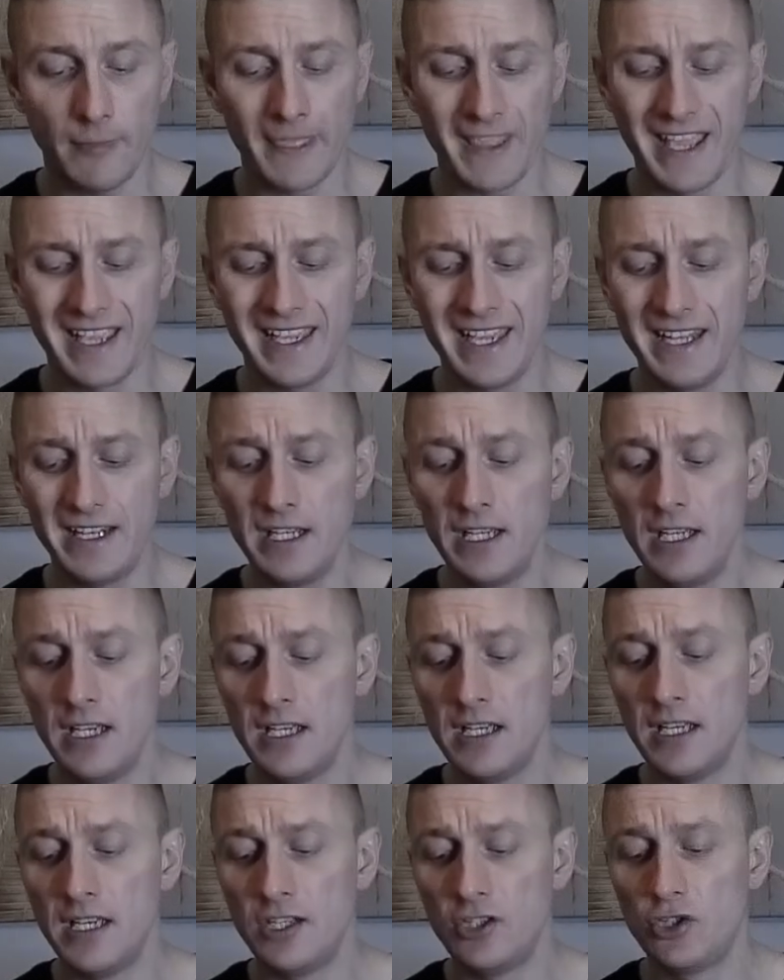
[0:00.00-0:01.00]
Again,
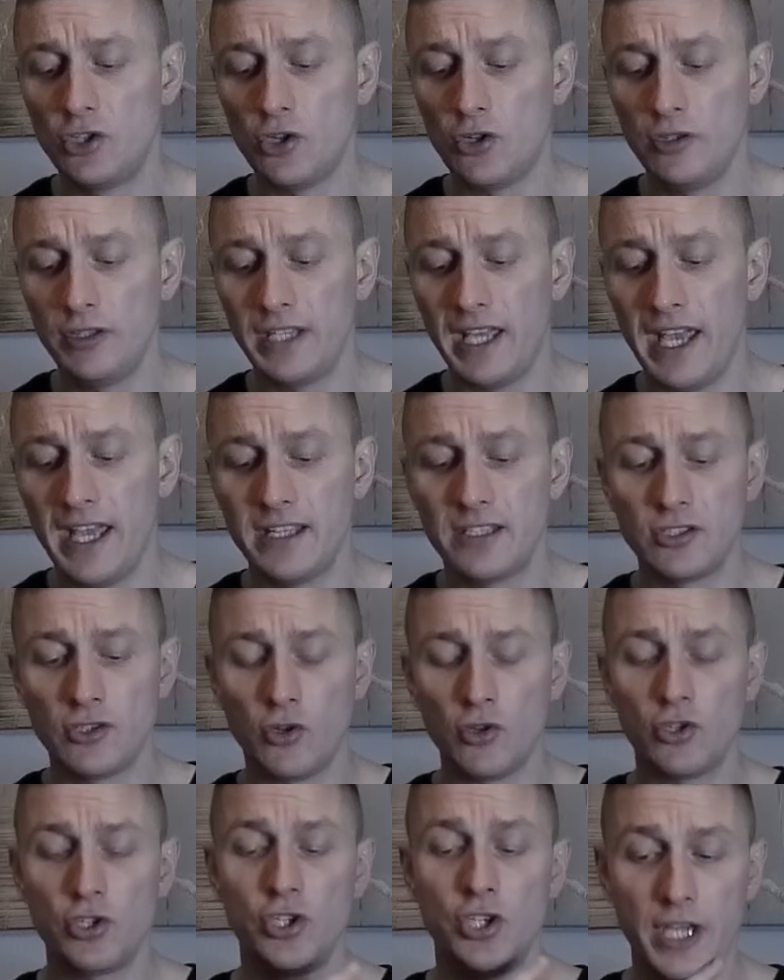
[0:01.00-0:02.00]
don't
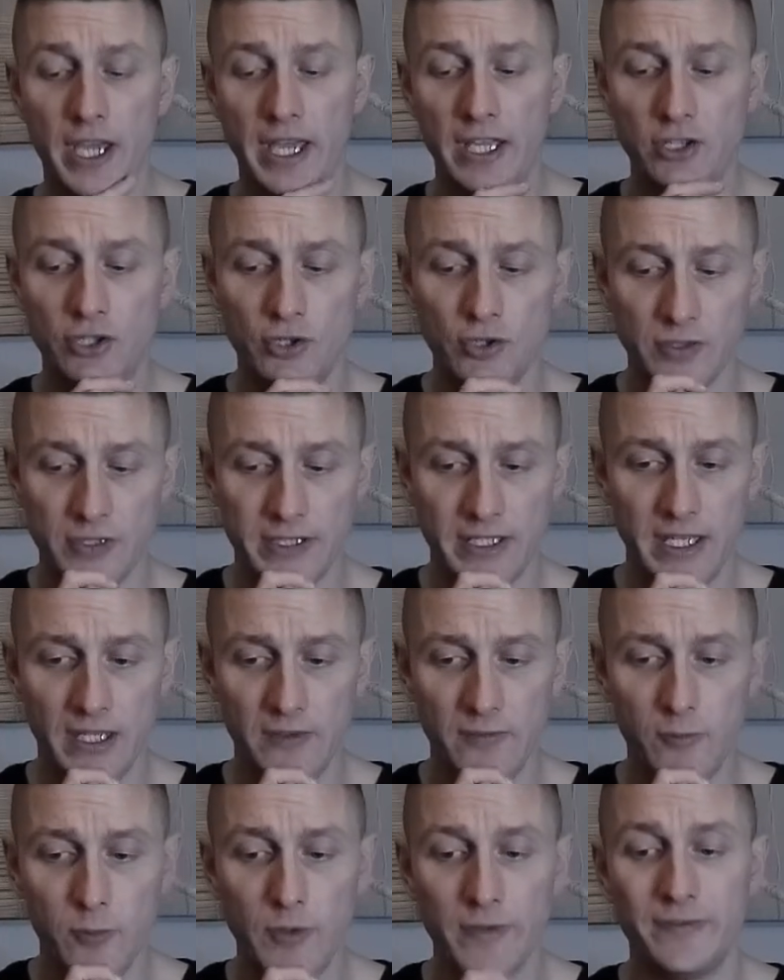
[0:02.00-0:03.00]
associate
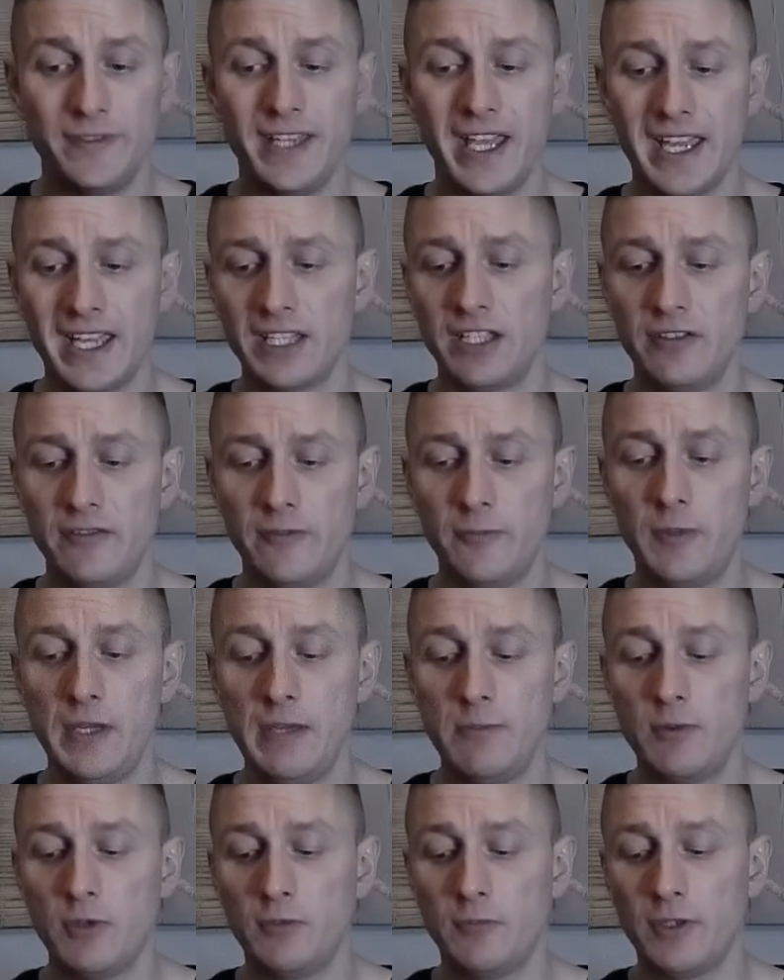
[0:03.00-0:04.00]
yourself with negative
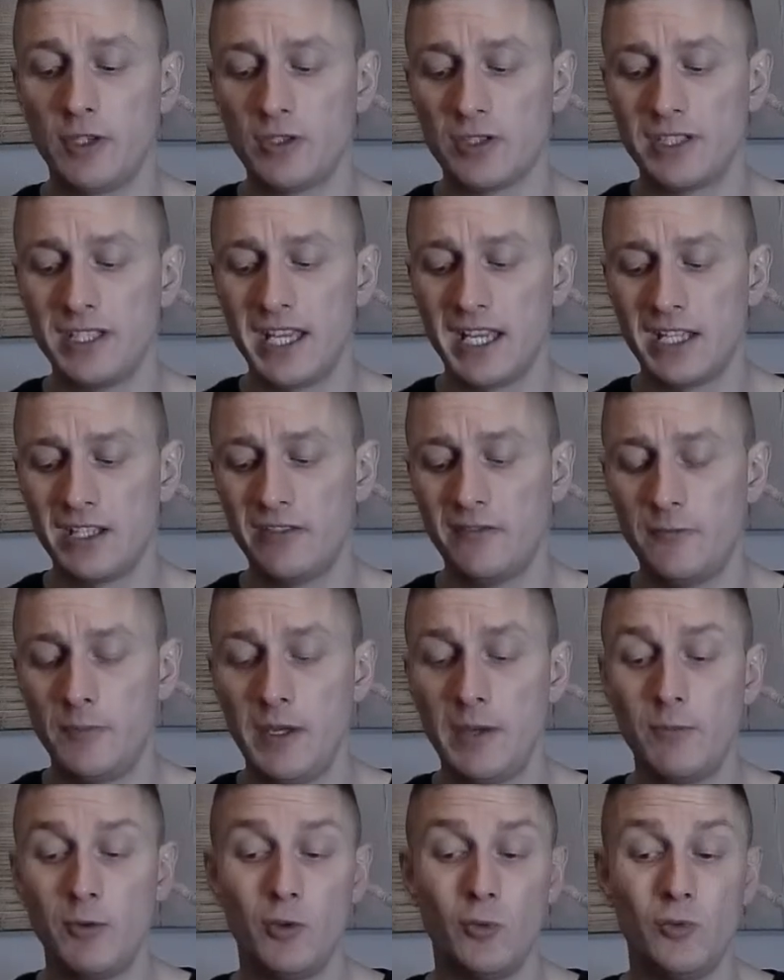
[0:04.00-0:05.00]
people, because negative
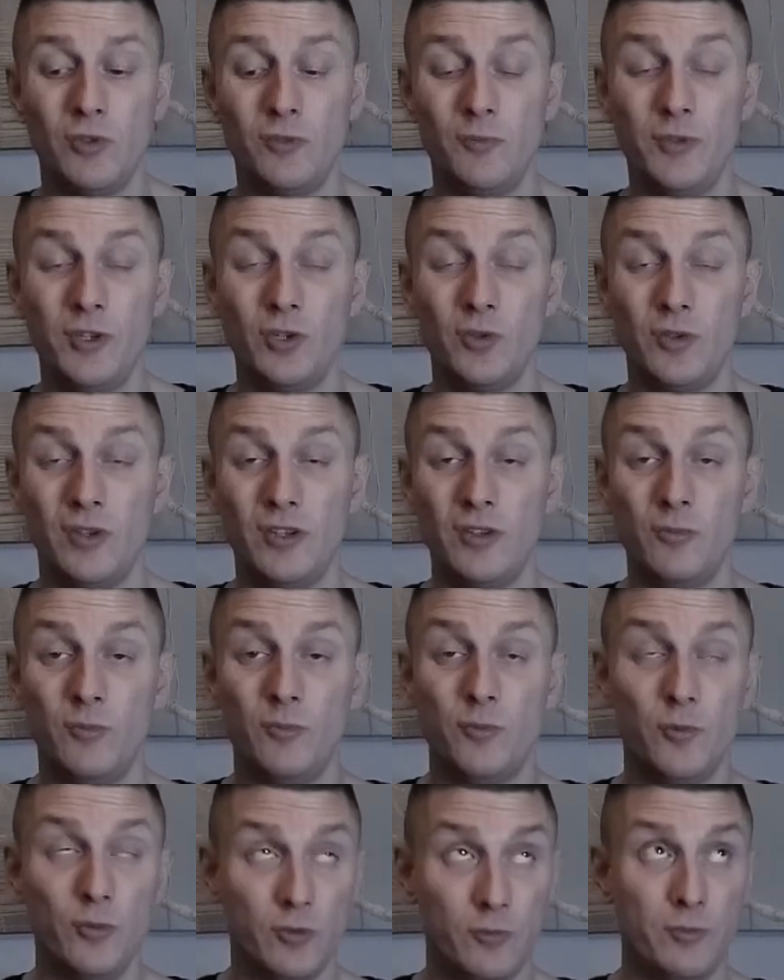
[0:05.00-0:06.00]
people will
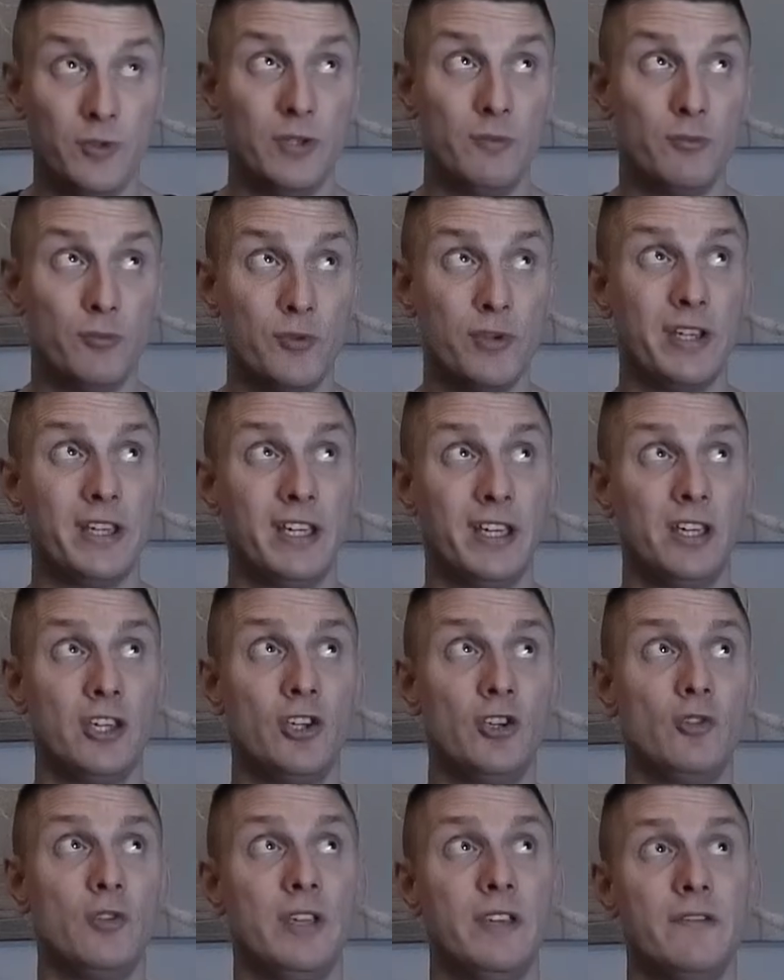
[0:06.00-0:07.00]
be bringing
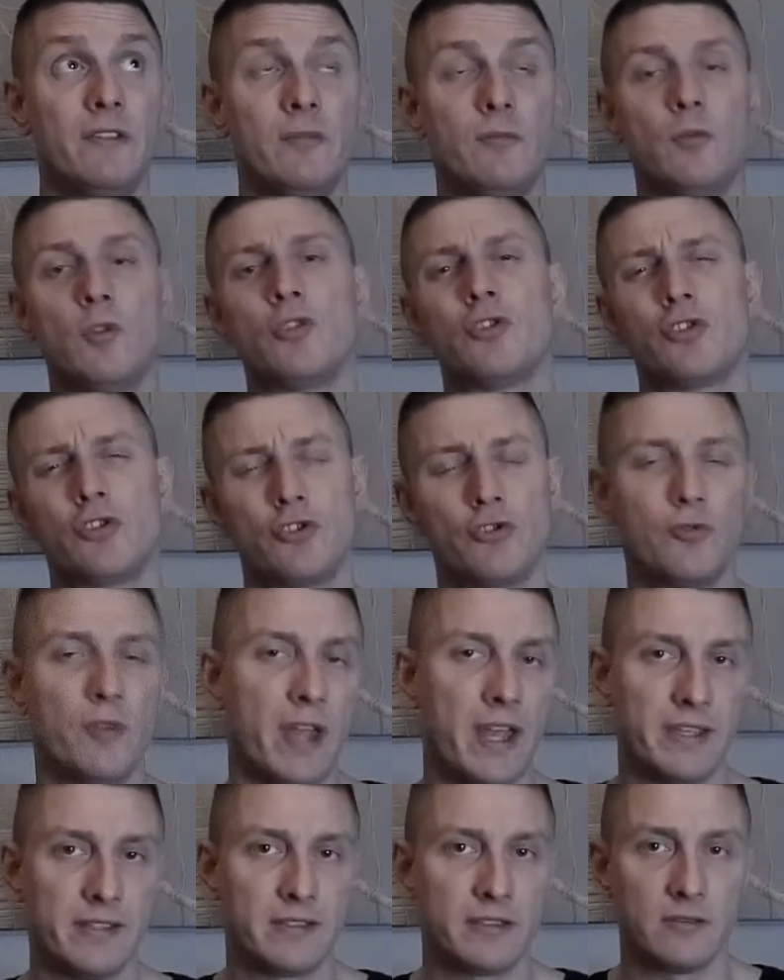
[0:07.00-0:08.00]
you even more
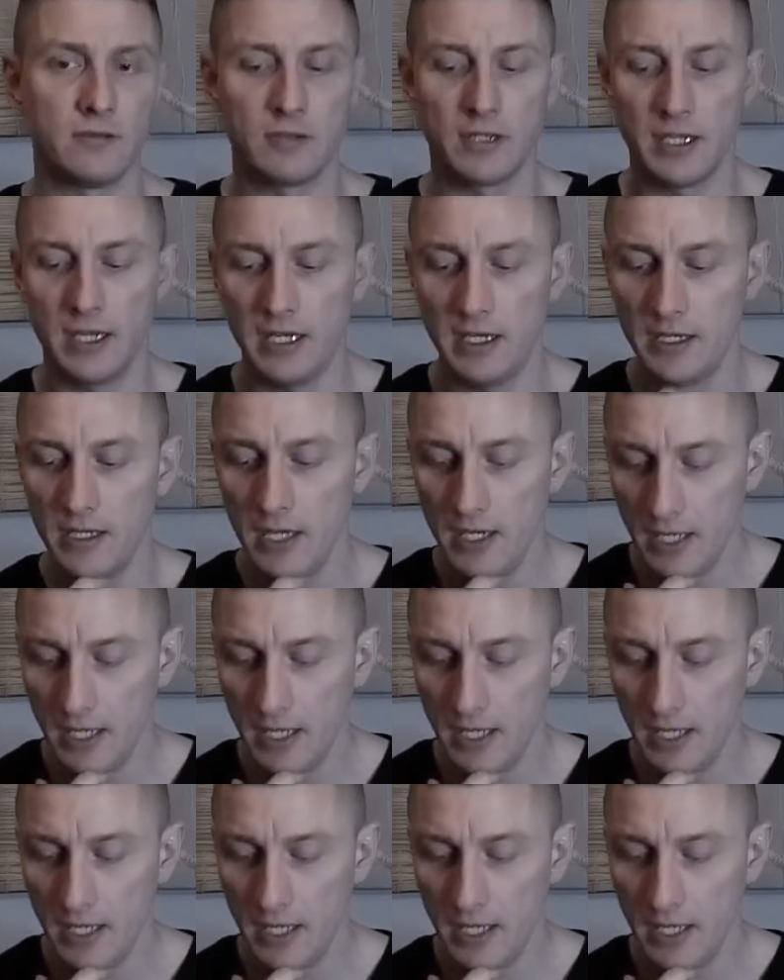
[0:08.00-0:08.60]
stress, okay.